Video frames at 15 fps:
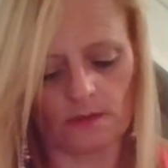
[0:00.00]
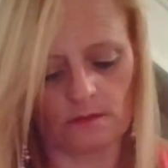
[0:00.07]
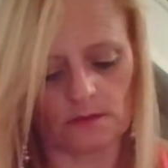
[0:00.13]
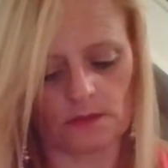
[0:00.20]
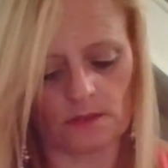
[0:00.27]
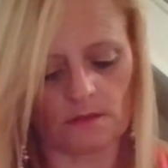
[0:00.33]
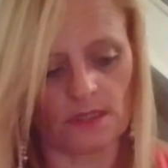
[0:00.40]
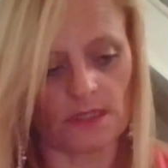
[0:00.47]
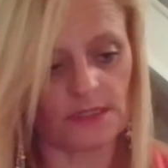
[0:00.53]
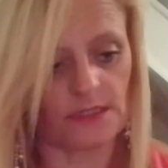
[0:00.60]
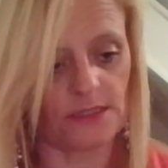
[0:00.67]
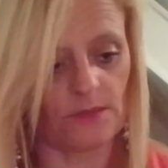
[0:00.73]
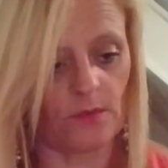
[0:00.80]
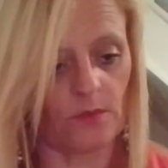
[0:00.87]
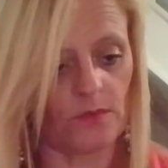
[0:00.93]
So let's
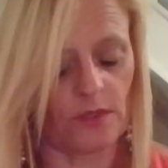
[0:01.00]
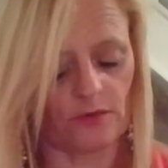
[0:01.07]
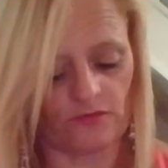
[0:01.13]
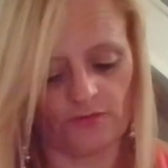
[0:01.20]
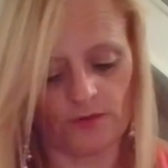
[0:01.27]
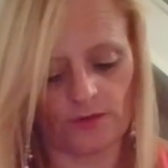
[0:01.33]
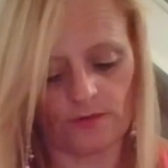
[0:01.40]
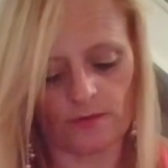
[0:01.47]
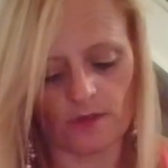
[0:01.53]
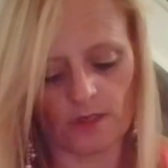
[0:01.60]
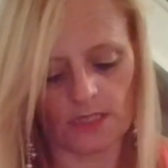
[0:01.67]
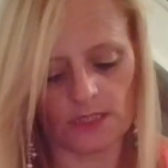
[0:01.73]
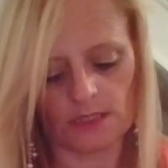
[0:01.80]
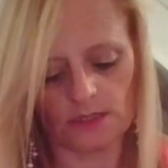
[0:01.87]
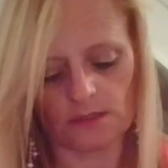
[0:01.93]
see what we got for you
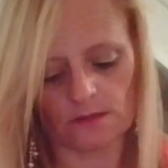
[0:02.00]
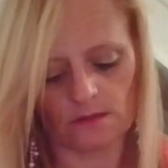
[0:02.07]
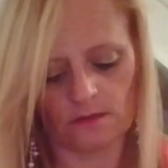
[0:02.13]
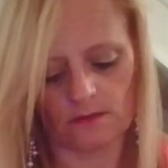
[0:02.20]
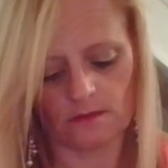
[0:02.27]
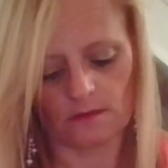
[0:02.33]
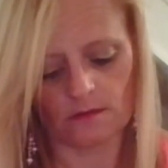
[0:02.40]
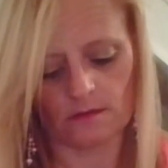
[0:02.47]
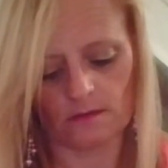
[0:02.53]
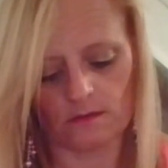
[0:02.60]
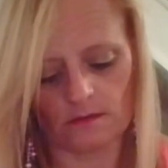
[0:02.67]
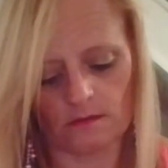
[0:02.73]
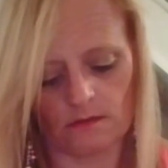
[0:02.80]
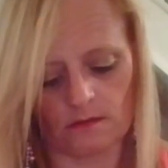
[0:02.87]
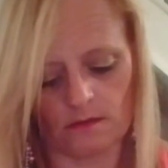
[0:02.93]
guys.
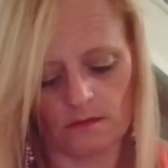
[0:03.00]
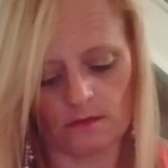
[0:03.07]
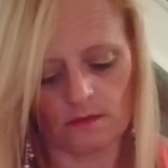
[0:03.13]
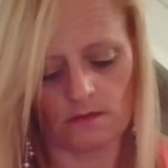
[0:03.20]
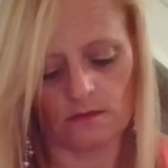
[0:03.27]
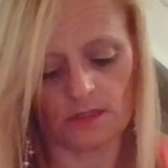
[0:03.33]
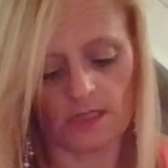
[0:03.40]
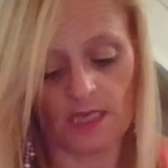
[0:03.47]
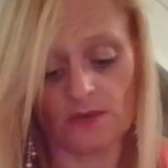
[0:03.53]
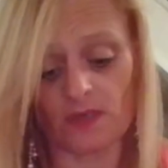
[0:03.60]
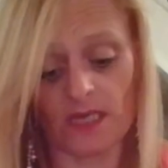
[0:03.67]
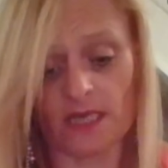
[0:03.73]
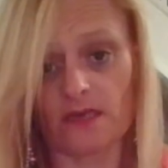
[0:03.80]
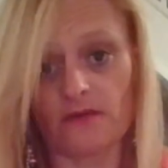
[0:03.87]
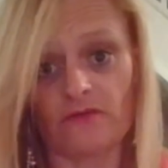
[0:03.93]
Anyone
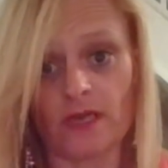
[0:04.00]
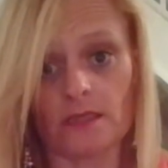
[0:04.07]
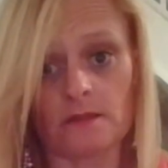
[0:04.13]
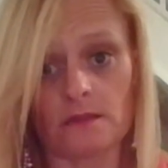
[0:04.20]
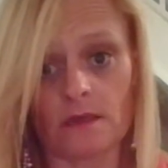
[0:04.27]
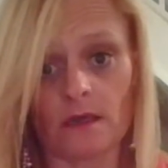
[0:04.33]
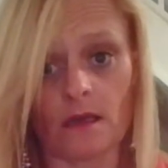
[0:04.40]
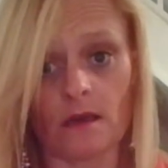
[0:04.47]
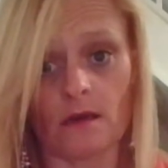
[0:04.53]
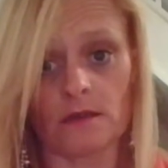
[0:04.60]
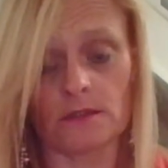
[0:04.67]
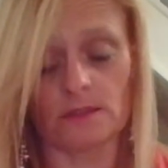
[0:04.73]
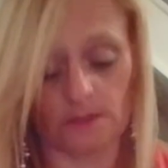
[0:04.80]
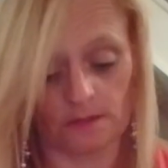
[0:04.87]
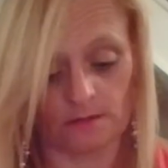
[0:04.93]
get any Valentine
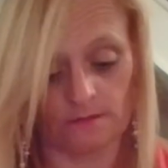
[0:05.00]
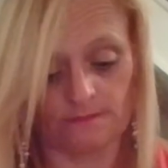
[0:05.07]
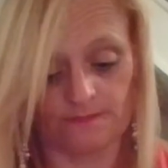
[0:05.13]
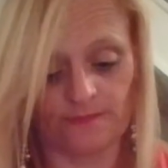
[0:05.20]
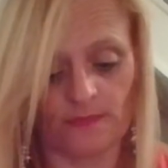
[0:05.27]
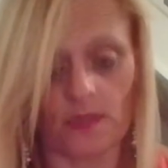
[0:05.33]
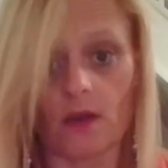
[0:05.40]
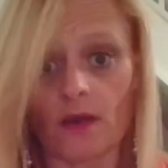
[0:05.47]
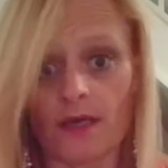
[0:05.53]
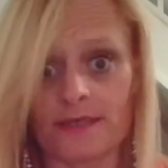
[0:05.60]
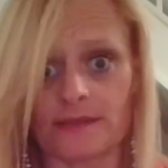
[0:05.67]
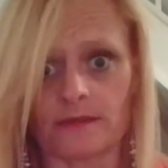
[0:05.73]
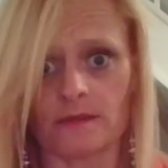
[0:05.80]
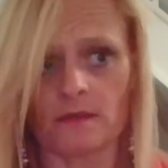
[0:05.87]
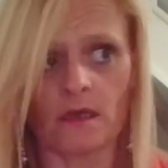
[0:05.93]
cards? I
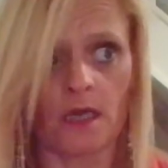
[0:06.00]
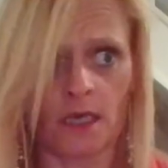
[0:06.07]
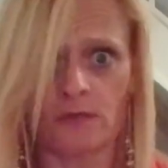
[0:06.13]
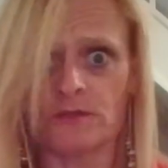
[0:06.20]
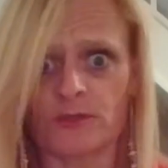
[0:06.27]
didn't. Oh no,